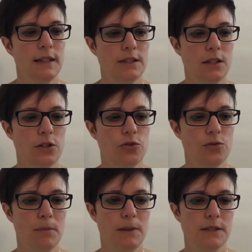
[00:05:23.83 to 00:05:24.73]
So the
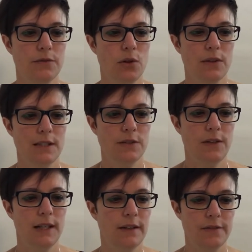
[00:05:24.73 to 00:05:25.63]
triplets have got this
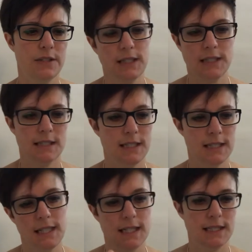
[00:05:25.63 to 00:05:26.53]
feeling of dugga da
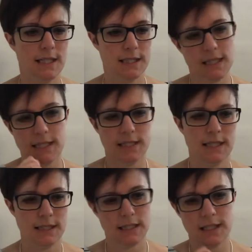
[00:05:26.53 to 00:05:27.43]
dugga da dugga
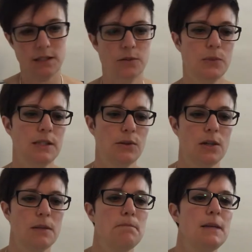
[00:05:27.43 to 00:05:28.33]
da dugga. It's
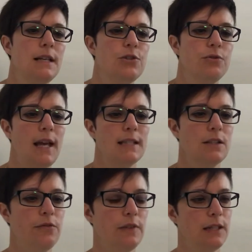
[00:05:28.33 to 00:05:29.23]
quite a
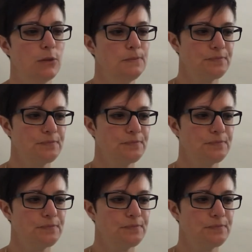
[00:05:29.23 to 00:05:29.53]
military-esque feel.